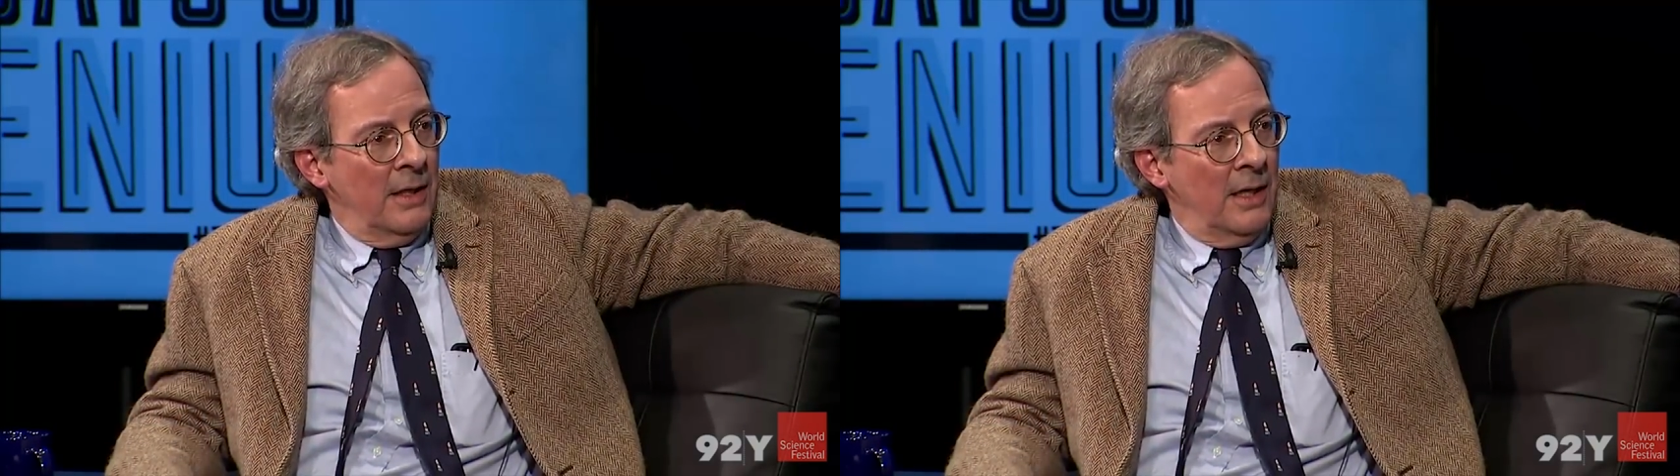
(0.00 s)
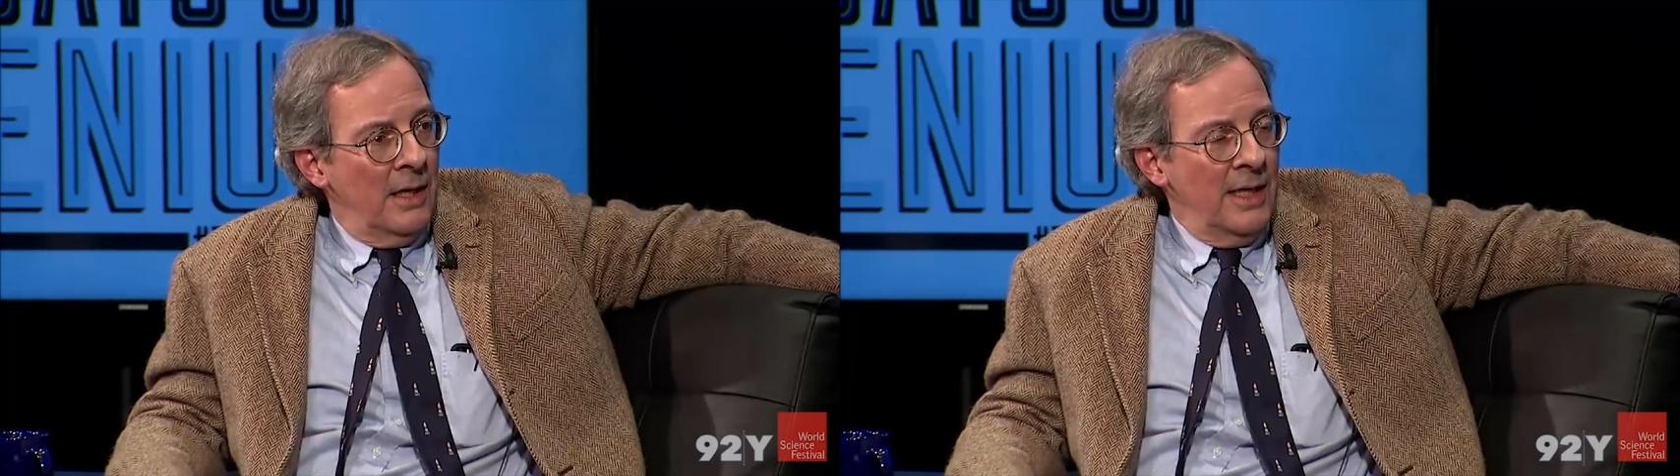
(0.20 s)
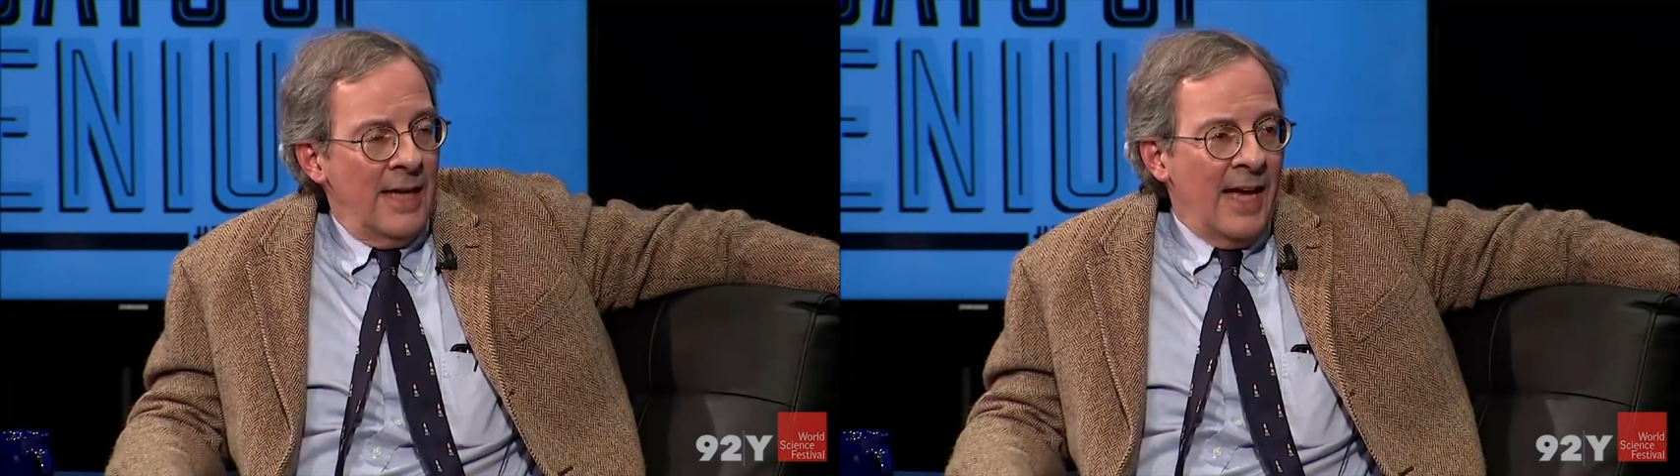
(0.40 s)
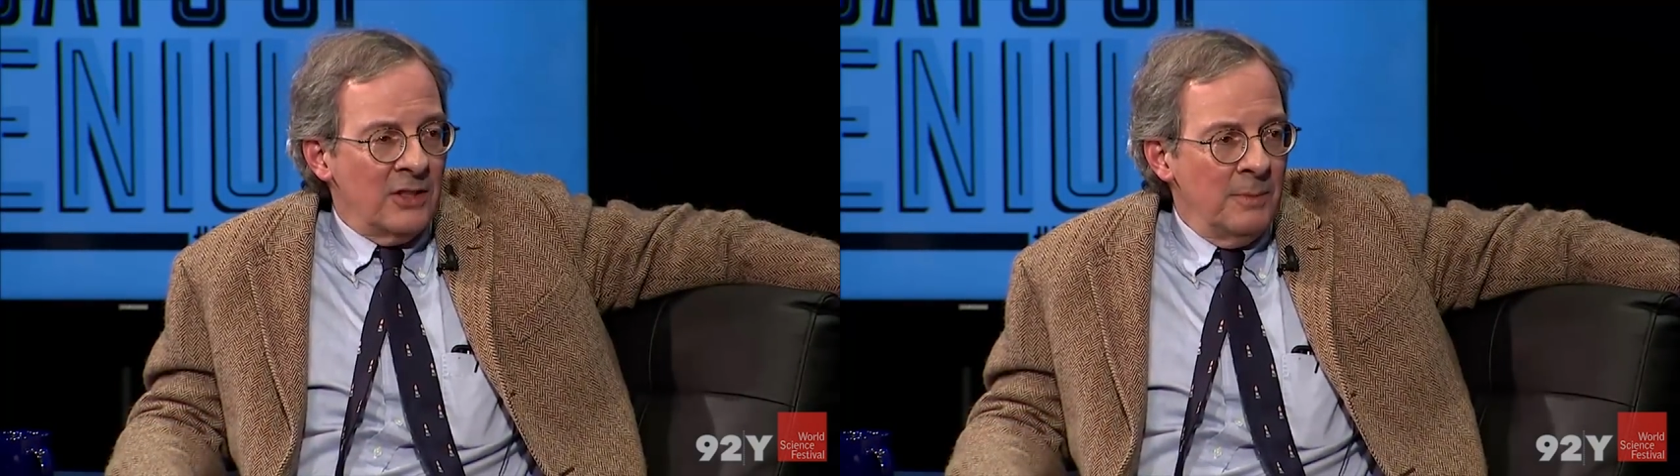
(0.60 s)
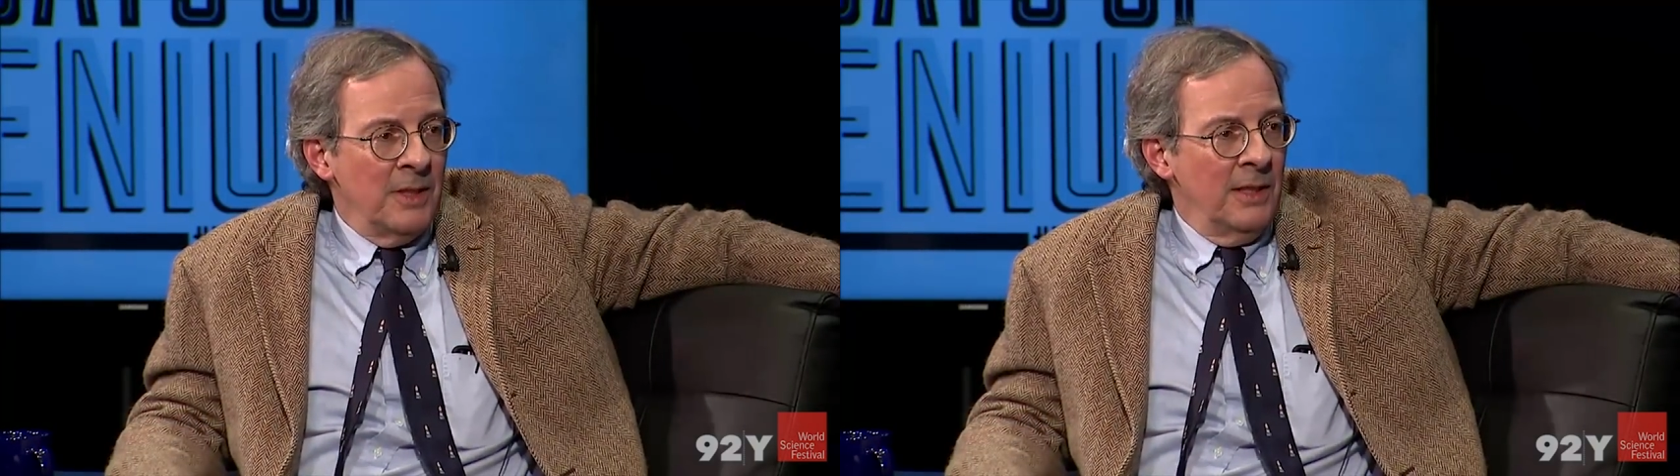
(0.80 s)
Uh, he'd
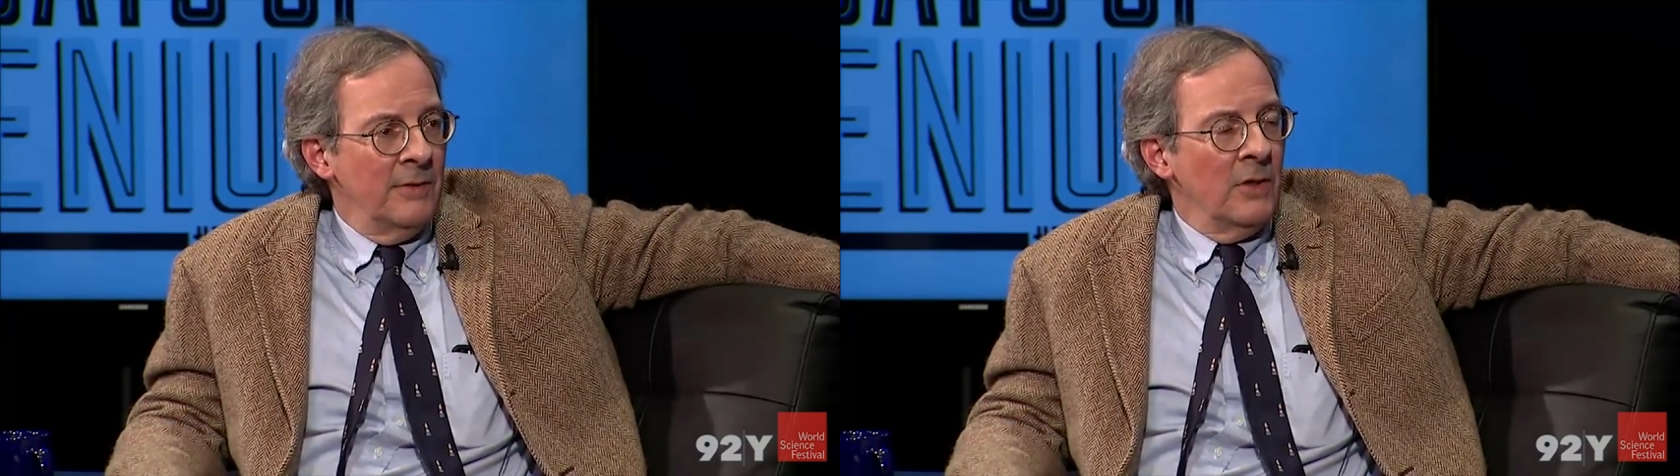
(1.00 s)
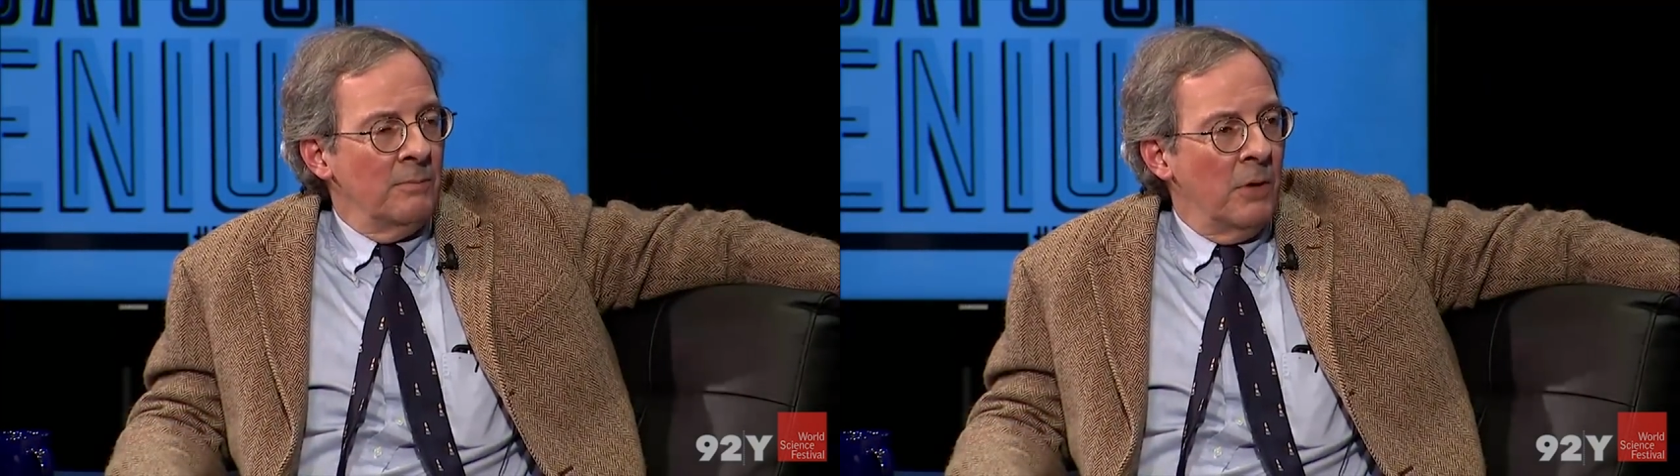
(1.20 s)
actually been living on